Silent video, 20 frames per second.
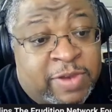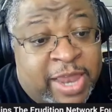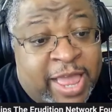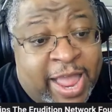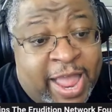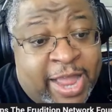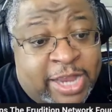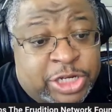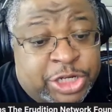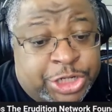
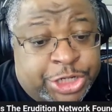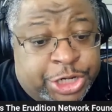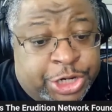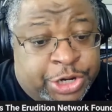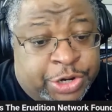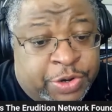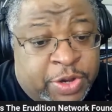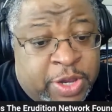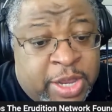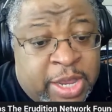last
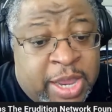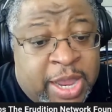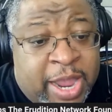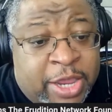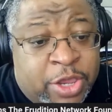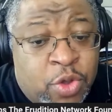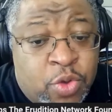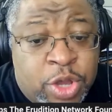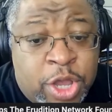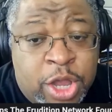year,
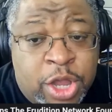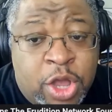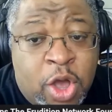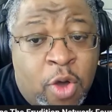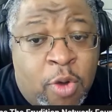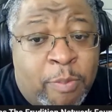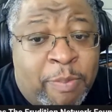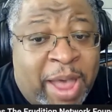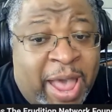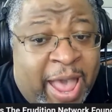and you can
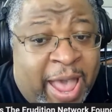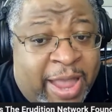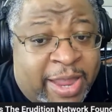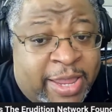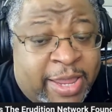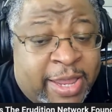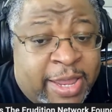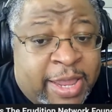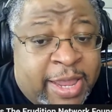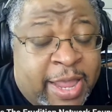go
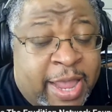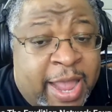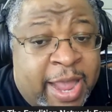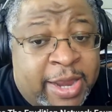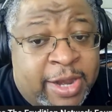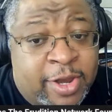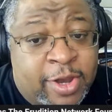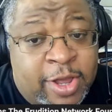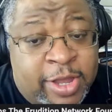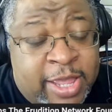back
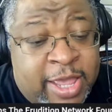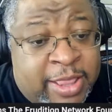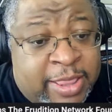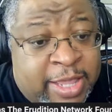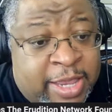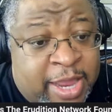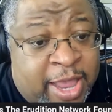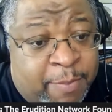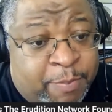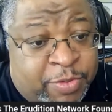and look at
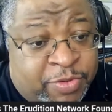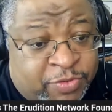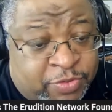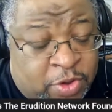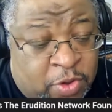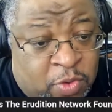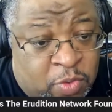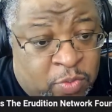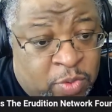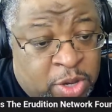the
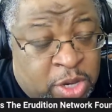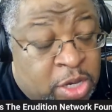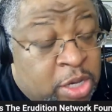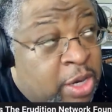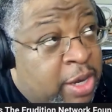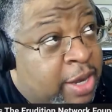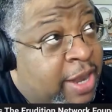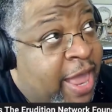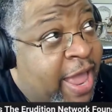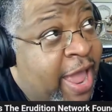episode
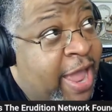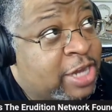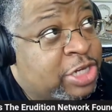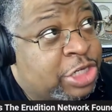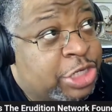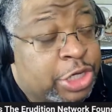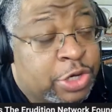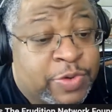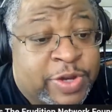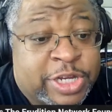
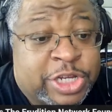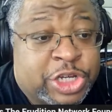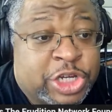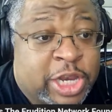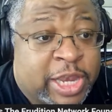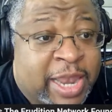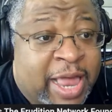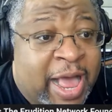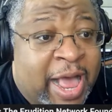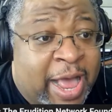last year in
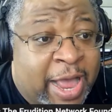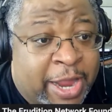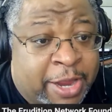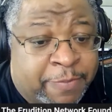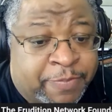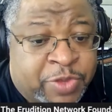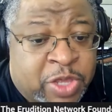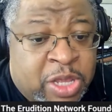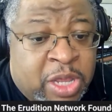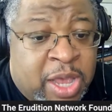July.
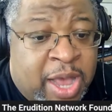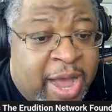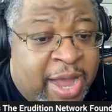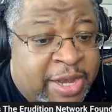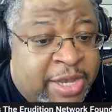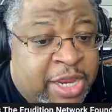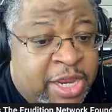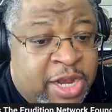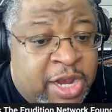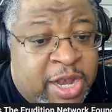
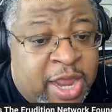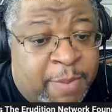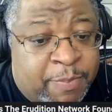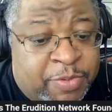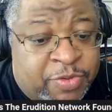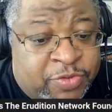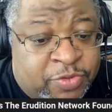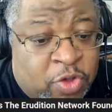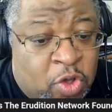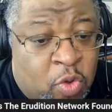I did an
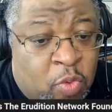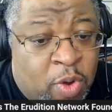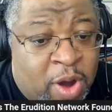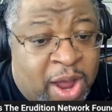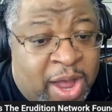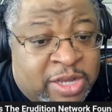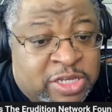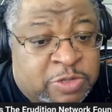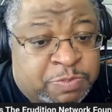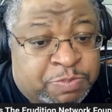episode where
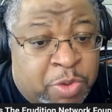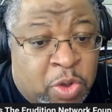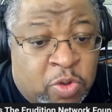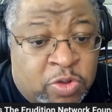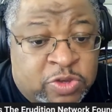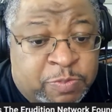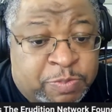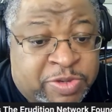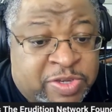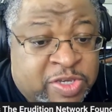I
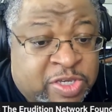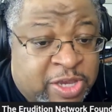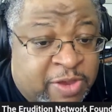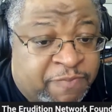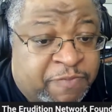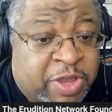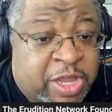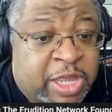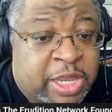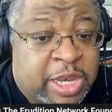spoke
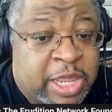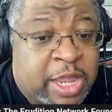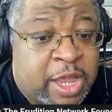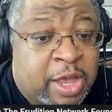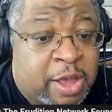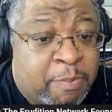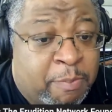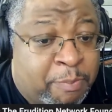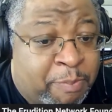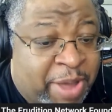specifically
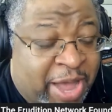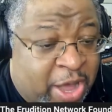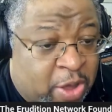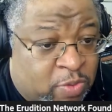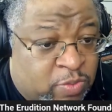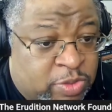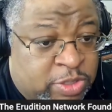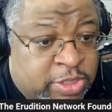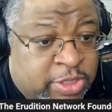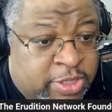
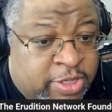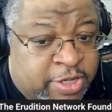about